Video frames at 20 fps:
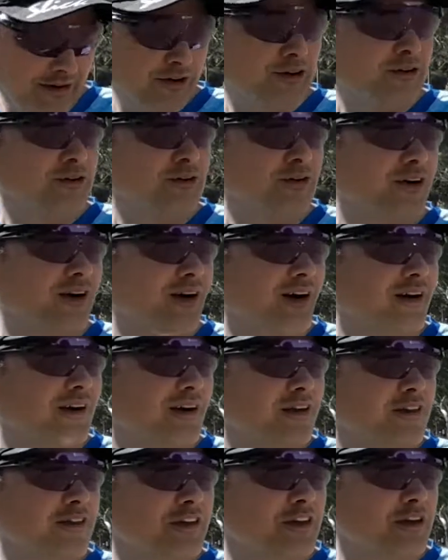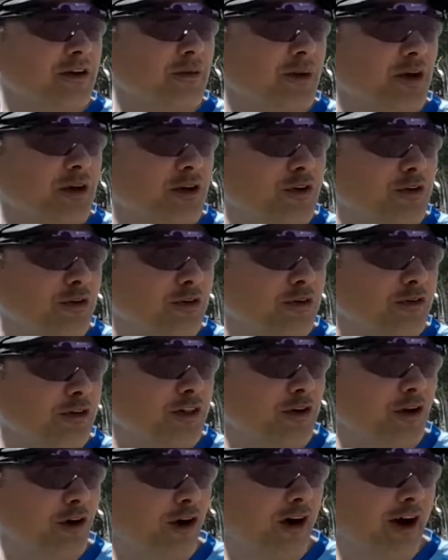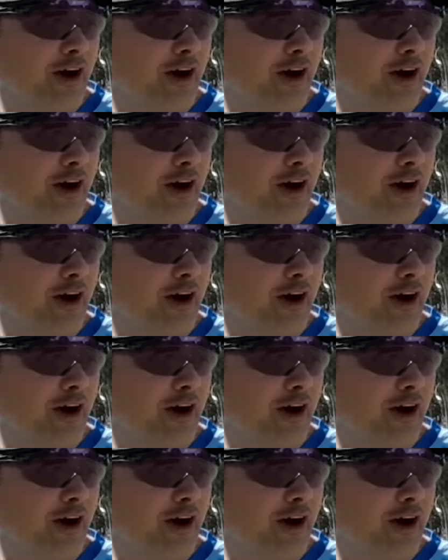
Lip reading: Right, I think we're good with height